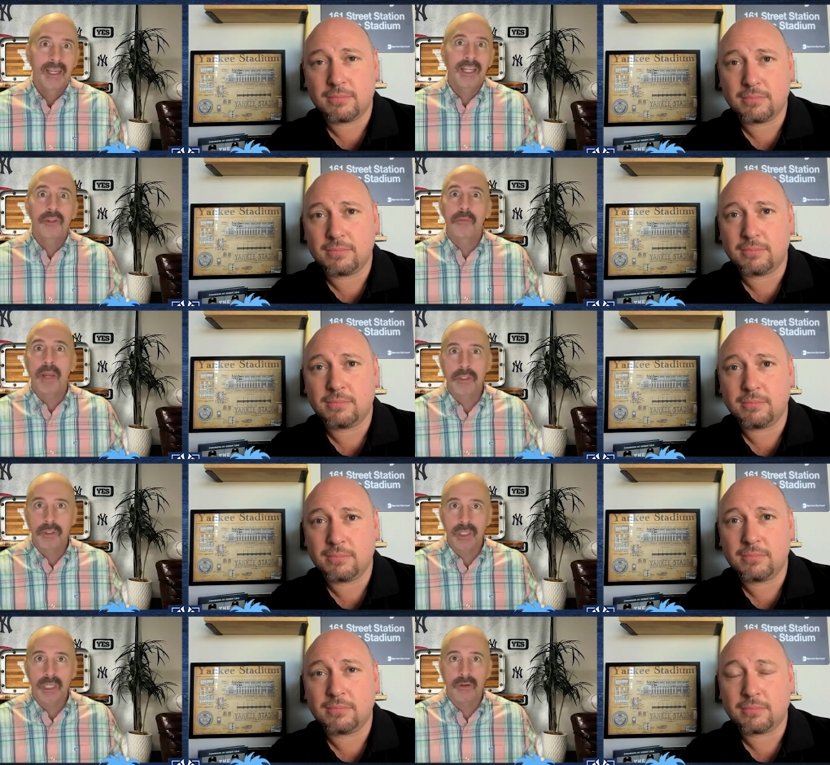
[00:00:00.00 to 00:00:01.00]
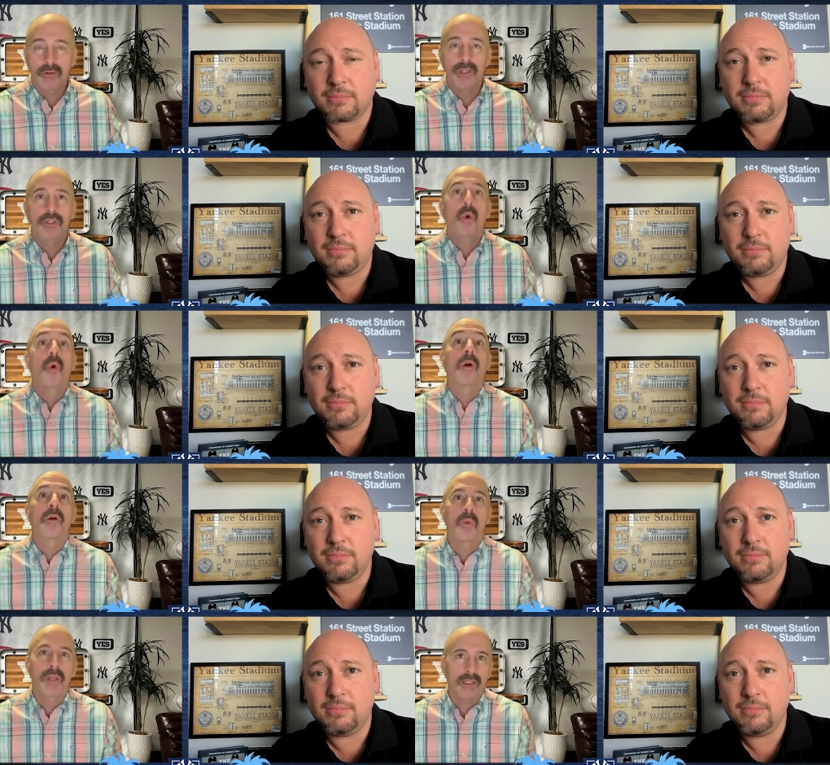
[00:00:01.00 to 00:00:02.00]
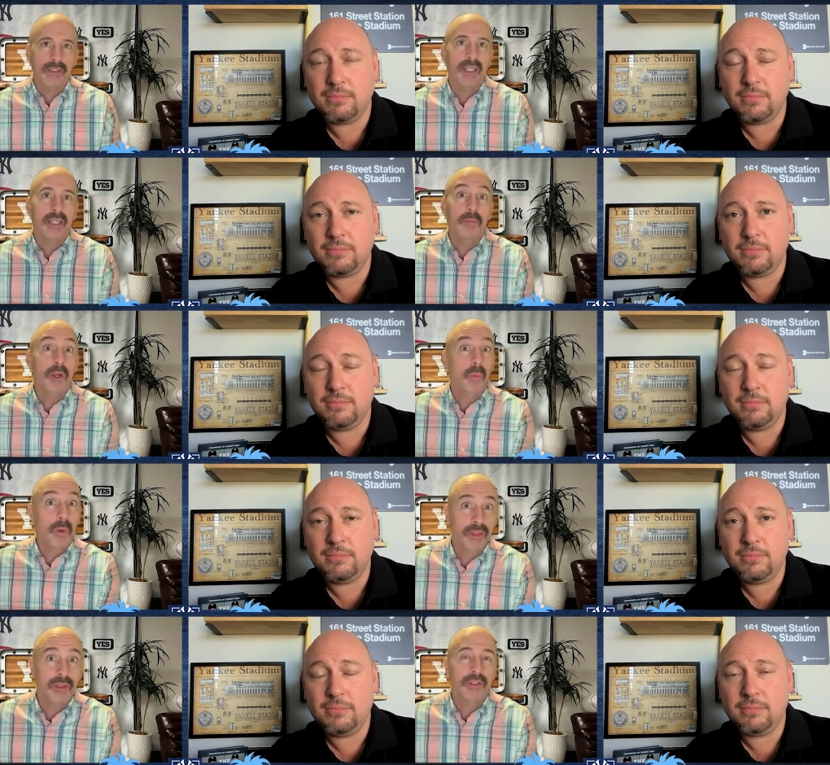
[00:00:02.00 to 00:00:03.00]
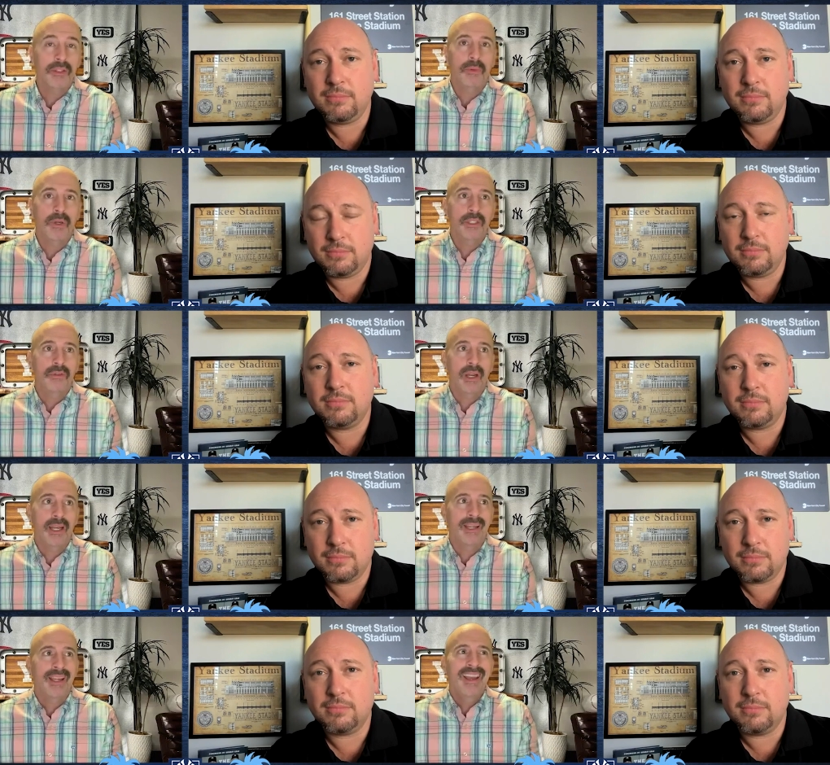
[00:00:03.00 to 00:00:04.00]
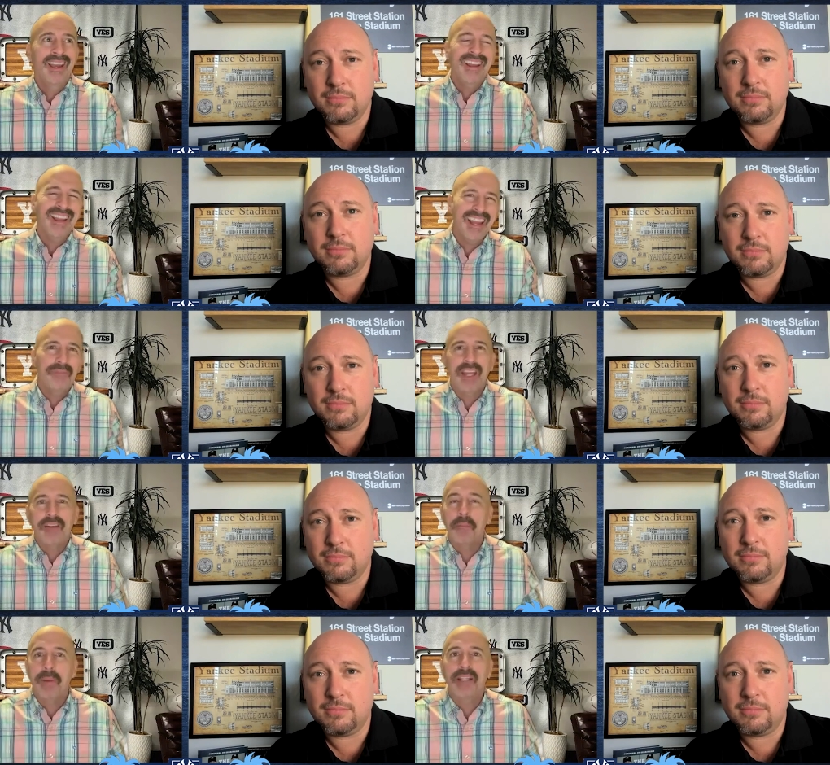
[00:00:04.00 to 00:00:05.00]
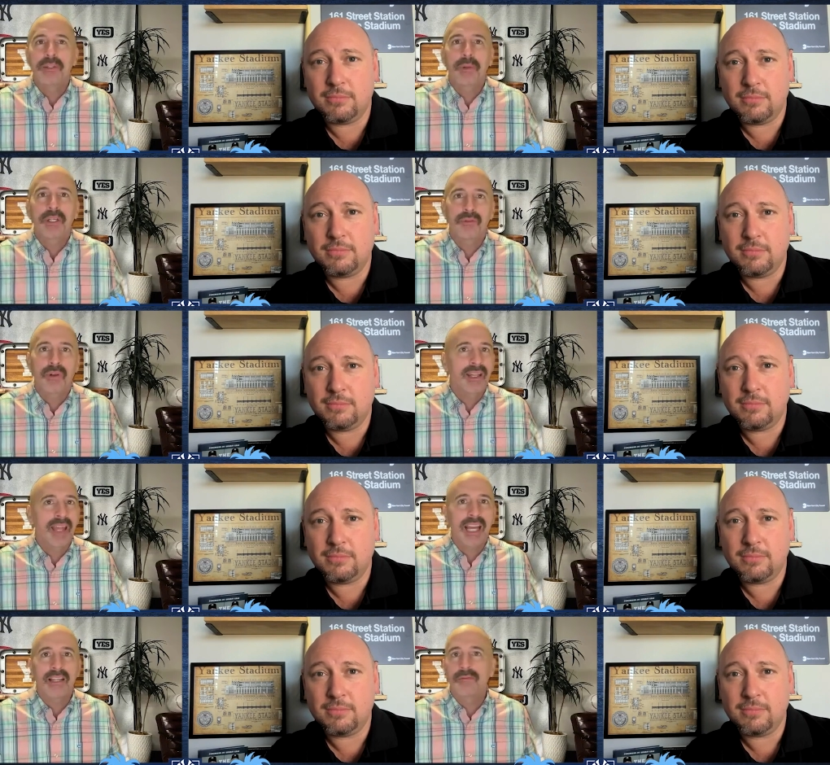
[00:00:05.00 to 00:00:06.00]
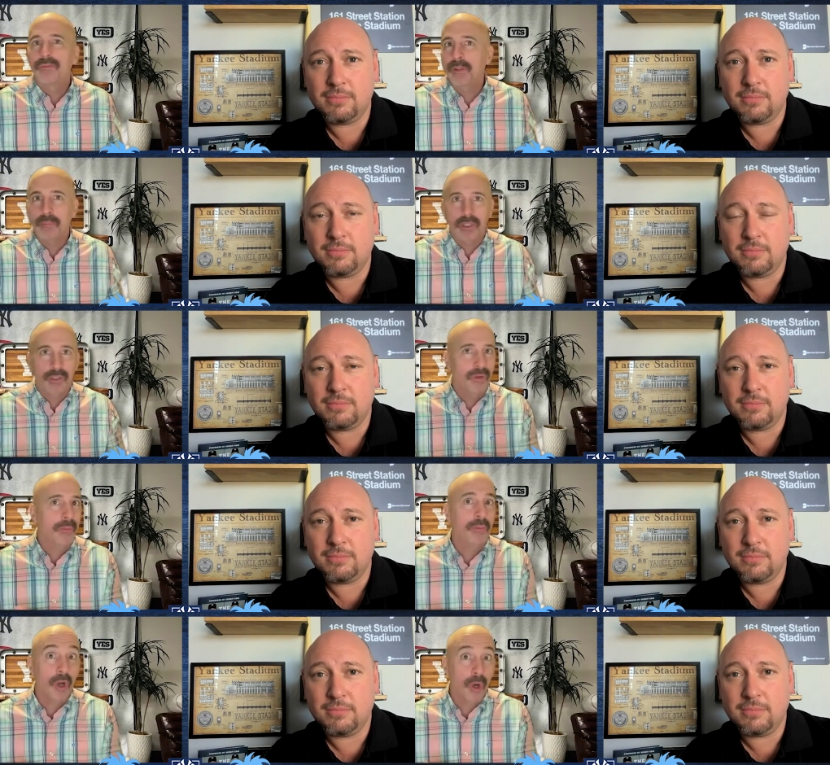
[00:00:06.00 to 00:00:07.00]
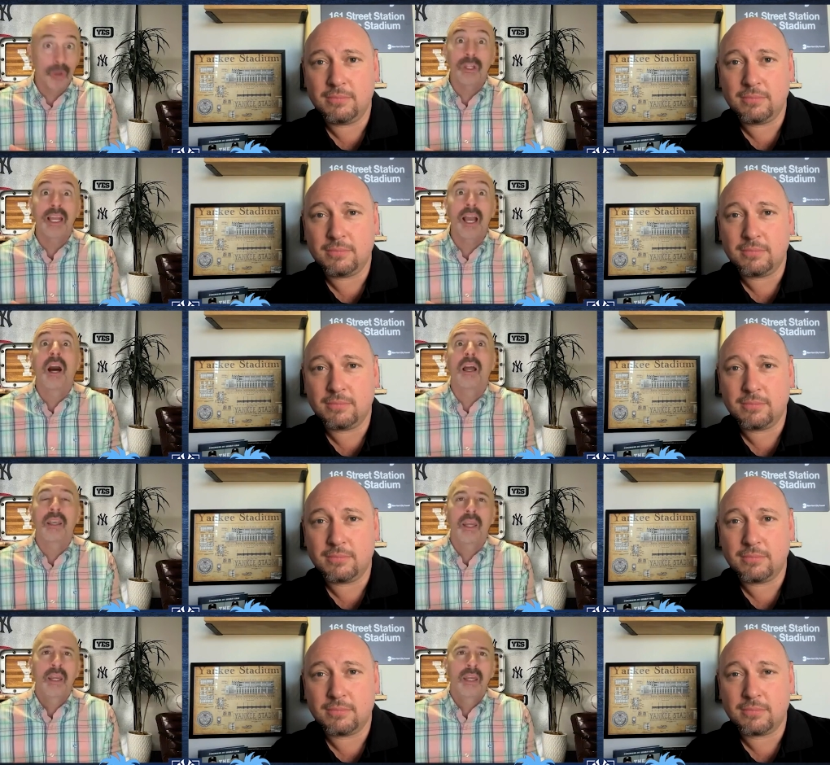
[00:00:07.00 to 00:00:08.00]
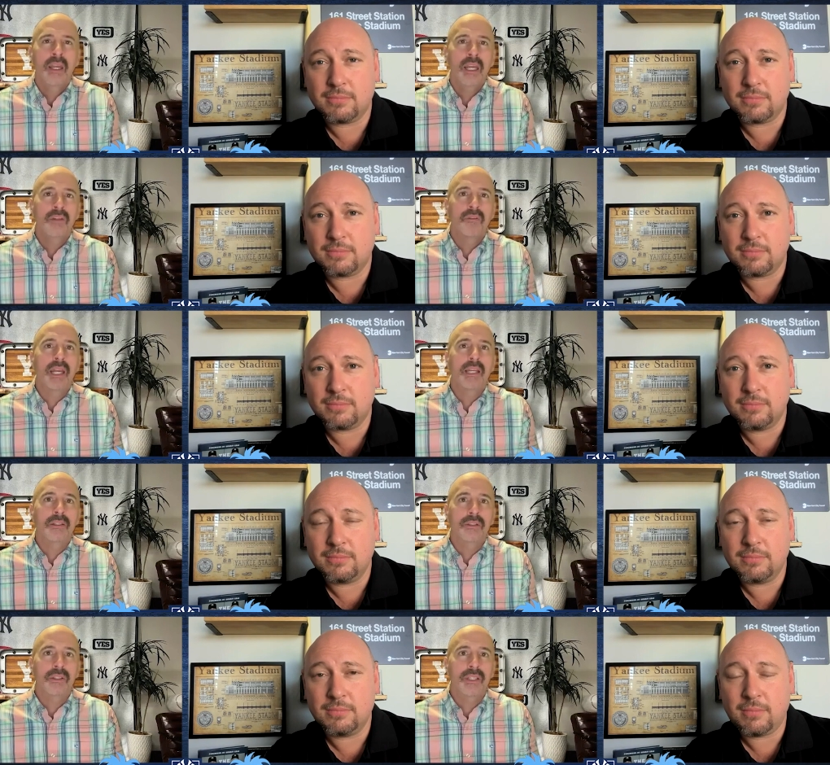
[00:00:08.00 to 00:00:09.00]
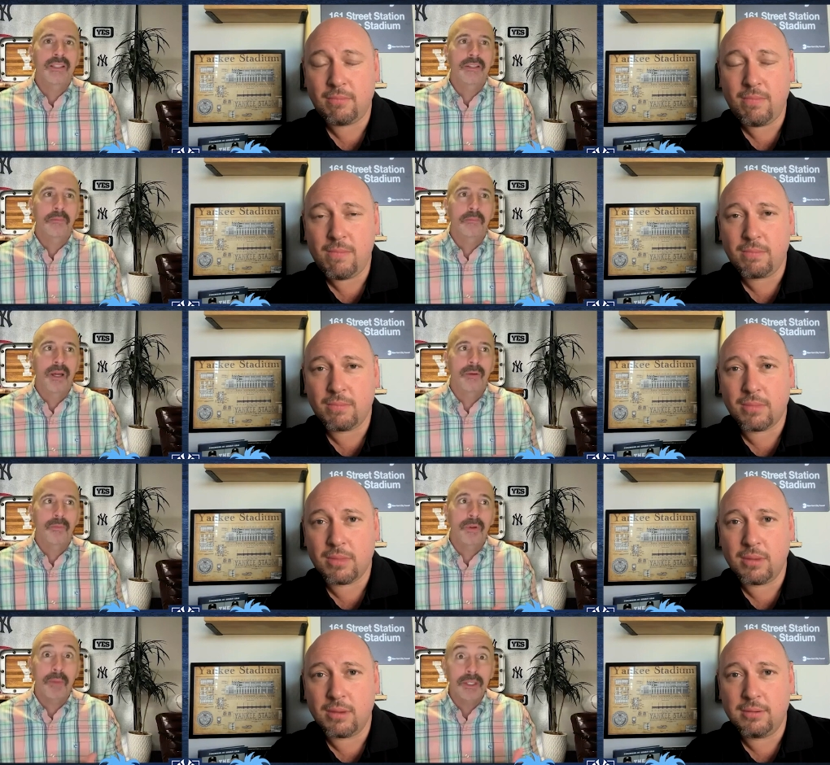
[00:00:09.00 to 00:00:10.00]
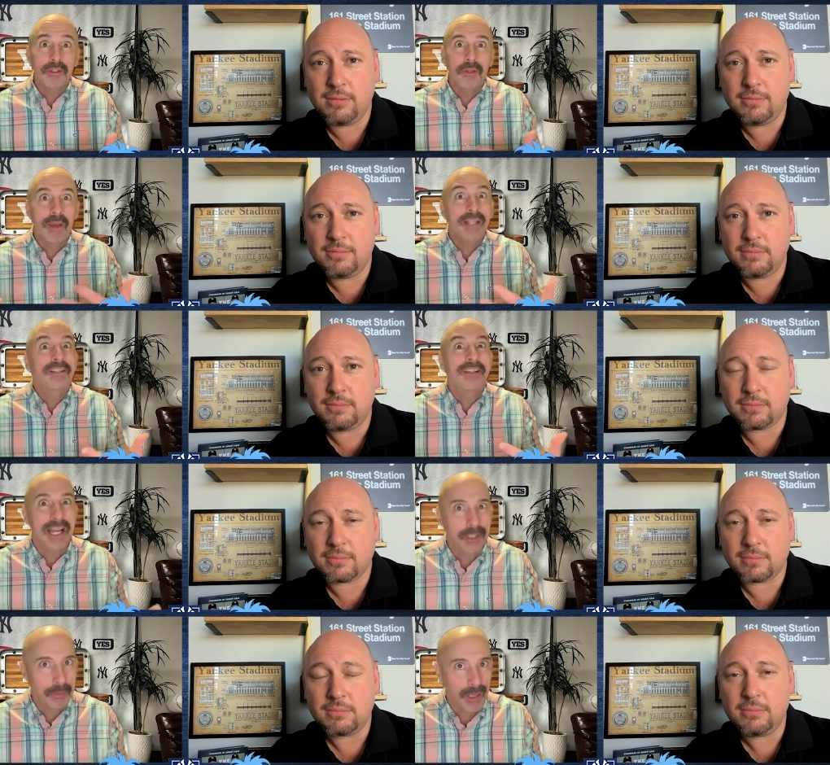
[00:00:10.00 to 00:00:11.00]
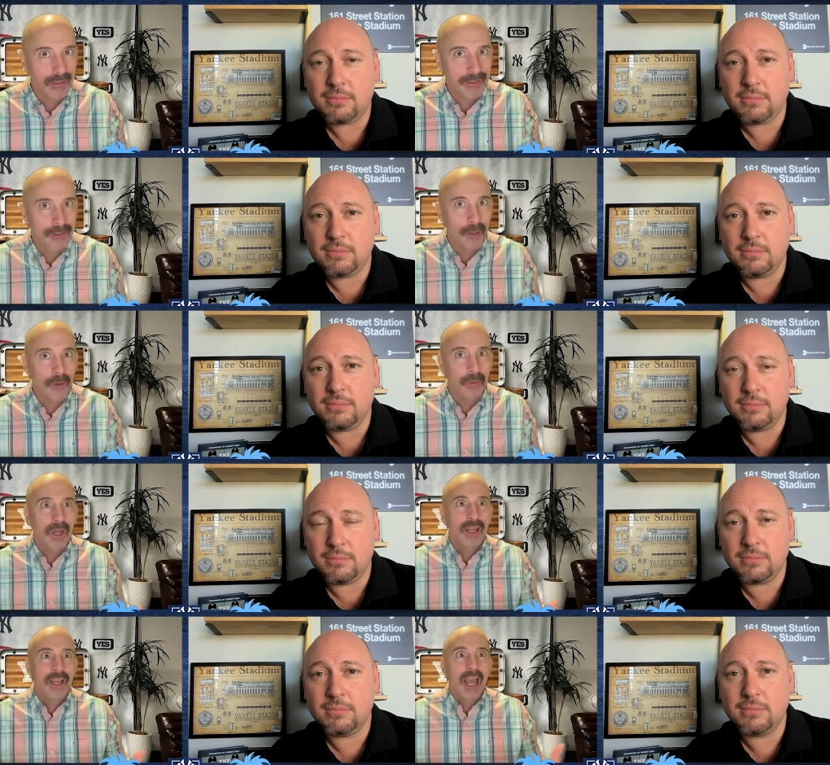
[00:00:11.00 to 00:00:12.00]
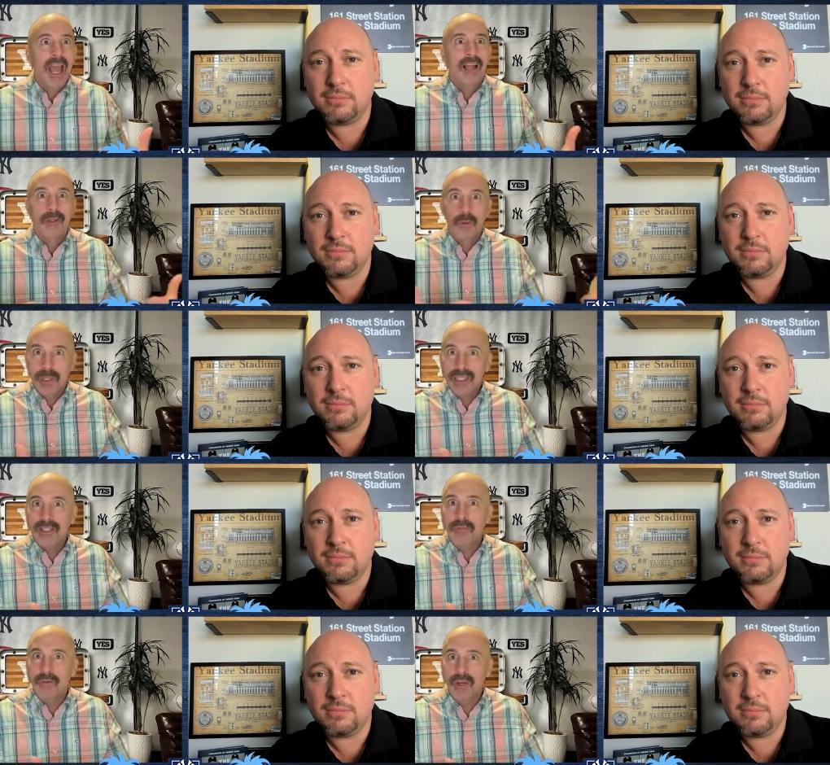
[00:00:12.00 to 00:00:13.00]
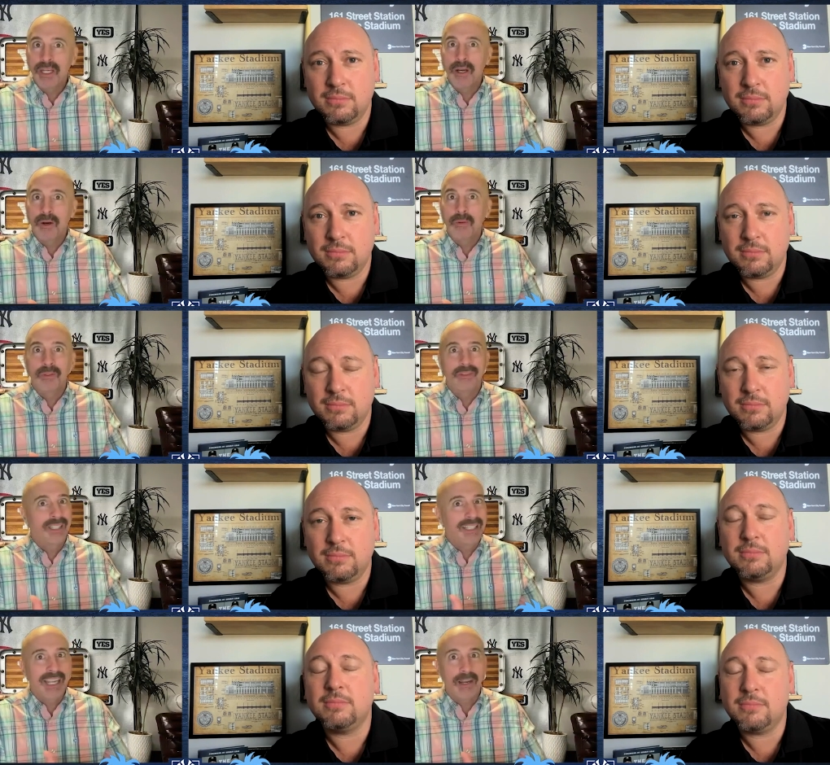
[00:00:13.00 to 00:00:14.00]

Speaker 1: in their major league careers or with the team they're with in spring training. If they have a bad spring training, that could flip the script early on in the regular season. But we mentioned the mental aspect. So Luis Severino didn't